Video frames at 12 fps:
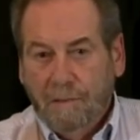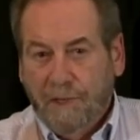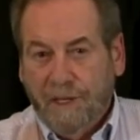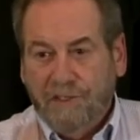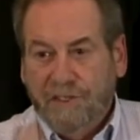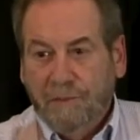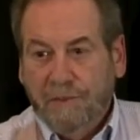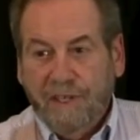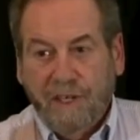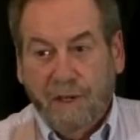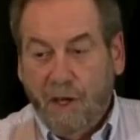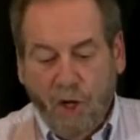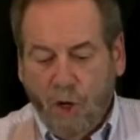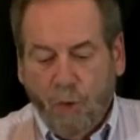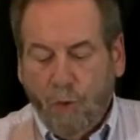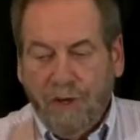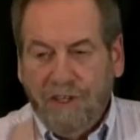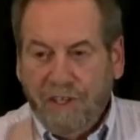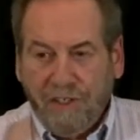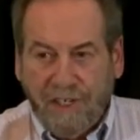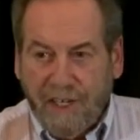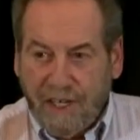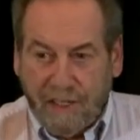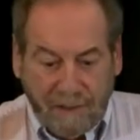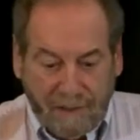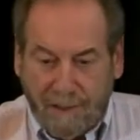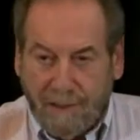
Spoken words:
But as Jim said, we just can't